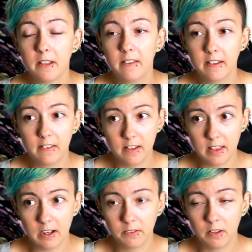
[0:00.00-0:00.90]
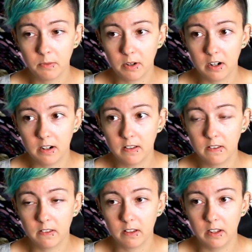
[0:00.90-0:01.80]
60,000 words
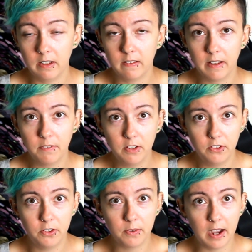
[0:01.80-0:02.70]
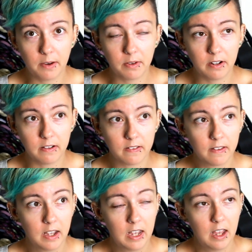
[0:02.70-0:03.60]
in 72 hours.
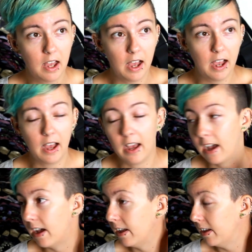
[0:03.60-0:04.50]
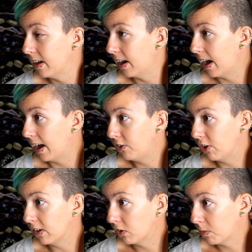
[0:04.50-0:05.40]
I
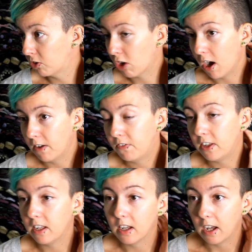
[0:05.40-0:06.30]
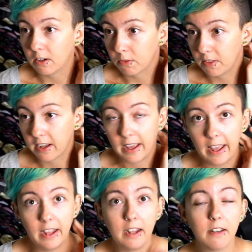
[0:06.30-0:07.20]
drank so much coffee, I don't think I
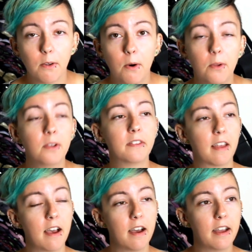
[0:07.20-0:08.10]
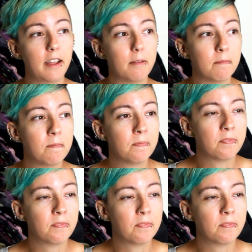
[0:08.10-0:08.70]
ate the whole time.